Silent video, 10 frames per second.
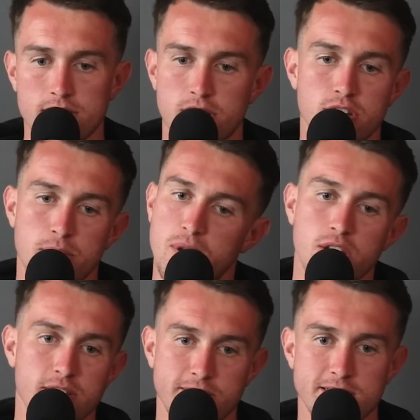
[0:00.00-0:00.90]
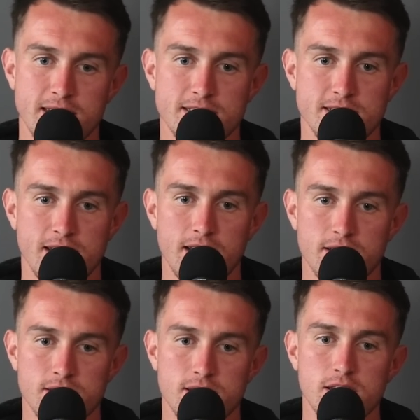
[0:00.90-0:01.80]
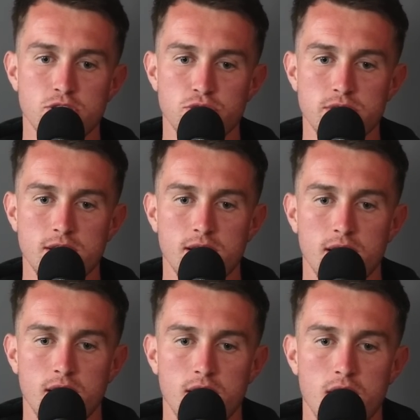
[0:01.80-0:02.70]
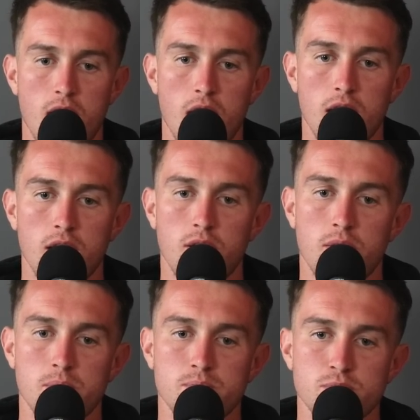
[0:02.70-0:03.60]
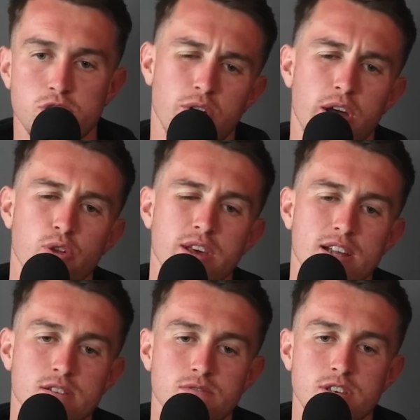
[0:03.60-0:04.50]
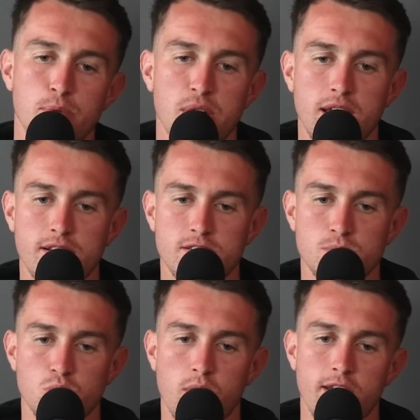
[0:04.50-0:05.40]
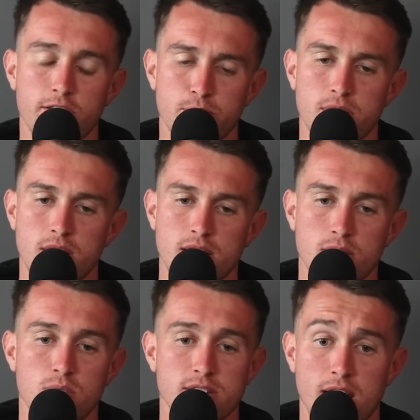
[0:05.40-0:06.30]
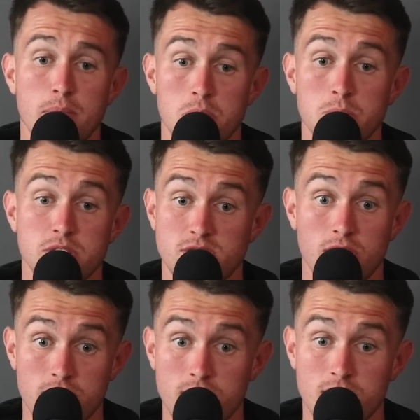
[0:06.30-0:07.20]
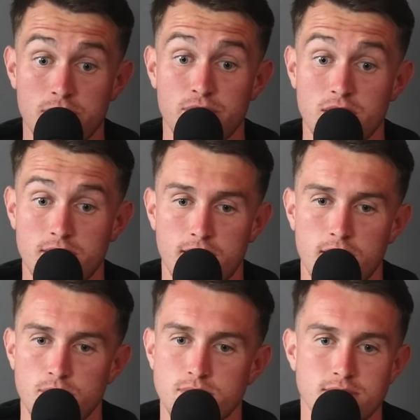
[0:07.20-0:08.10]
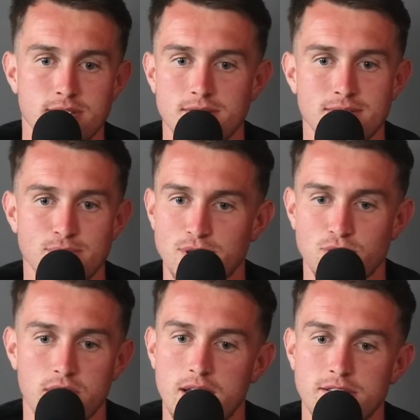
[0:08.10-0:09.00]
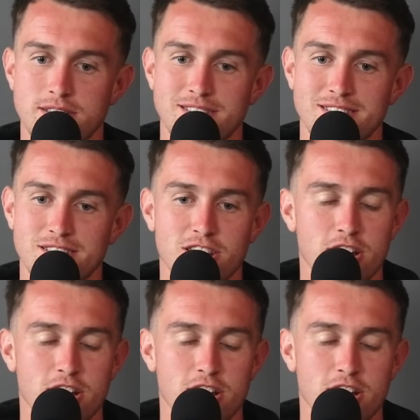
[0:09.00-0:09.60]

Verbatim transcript: during the middle of the season, I sustained a knee injury. Um, so I only got to really play against him twice, but like mm-hmm. the one mm-hmm. time where we started on the field together was was crazy. And